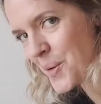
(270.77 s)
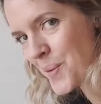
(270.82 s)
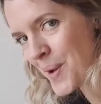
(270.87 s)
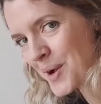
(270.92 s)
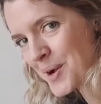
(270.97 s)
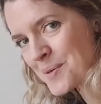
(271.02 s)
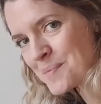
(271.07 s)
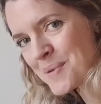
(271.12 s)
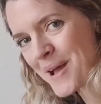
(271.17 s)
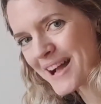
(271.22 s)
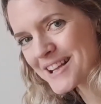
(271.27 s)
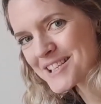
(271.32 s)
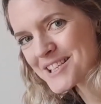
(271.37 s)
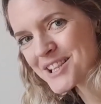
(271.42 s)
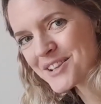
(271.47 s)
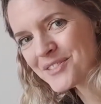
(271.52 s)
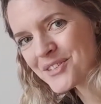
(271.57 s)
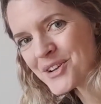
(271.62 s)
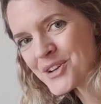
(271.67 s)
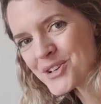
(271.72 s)
Welcome back
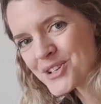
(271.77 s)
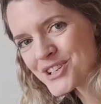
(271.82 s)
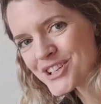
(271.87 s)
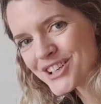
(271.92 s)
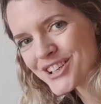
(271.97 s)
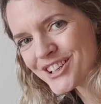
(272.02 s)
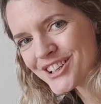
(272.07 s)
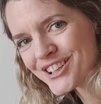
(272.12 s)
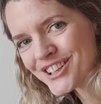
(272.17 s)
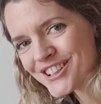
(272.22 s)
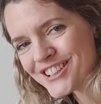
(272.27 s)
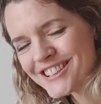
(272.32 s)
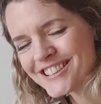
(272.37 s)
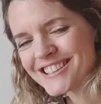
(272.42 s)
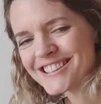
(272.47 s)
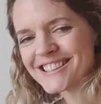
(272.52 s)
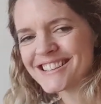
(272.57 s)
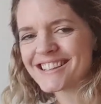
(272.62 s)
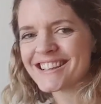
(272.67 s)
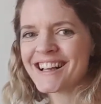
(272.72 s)
to the
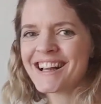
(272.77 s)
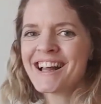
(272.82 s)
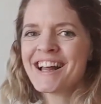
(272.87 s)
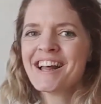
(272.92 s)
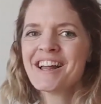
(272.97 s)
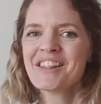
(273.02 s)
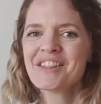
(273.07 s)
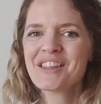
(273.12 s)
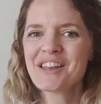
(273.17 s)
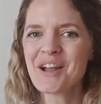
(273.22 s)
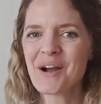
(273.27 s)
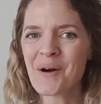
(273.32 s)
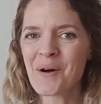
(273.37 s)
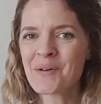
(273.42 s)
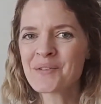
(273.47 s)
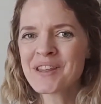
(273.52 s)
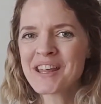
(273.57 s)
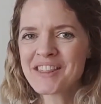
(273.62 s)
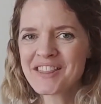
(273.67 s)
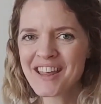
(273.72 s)
future. The
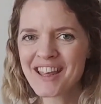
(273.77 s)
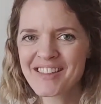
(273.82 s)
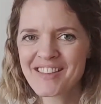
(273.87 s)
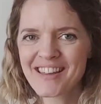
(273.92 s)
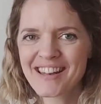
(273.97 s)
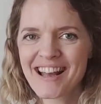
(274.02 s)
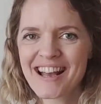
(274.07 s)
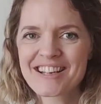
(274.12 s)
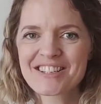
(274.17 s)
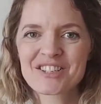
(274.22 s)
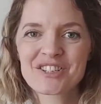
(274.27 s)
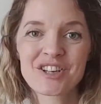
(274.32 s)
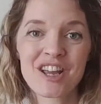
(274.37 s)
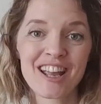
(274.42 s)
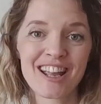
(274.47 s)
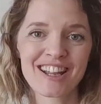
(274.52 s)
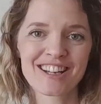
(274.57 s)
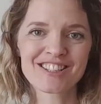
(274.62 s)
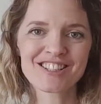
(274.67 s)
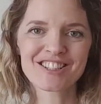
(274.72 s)
only thing that has
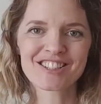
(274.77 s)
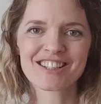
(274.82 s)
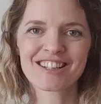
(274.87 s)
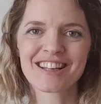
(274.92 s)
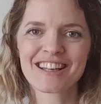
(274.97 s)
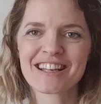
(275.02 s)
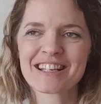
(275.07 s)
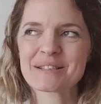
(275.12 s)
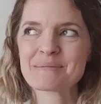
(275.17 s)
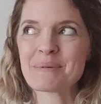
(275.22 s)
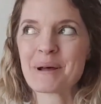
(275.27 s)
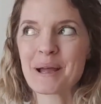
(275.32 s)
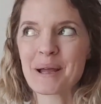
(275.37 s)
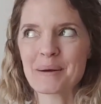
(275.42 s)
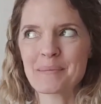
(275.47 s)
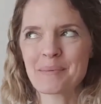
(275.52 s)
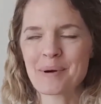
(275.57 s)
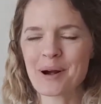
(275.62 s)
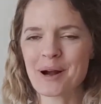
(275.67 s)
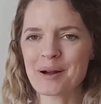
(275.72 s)
changed is my
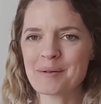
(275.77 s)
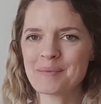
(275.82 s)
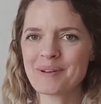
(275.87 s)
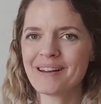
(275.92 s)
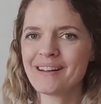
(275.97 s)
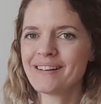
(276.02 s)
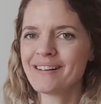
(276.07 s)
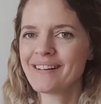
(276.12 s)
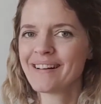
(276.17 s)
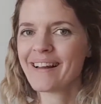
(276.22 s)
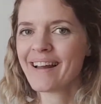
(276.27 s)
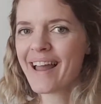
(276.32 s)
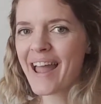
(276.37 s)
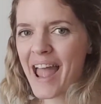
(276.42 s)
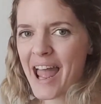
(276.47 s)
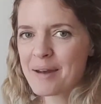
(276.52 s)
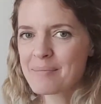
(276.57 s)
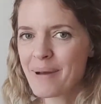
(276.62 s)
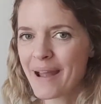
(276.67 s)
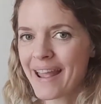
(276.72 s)
apartment
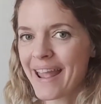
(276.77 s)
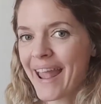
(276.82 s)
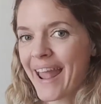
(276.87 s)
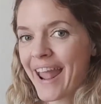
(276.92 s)
and my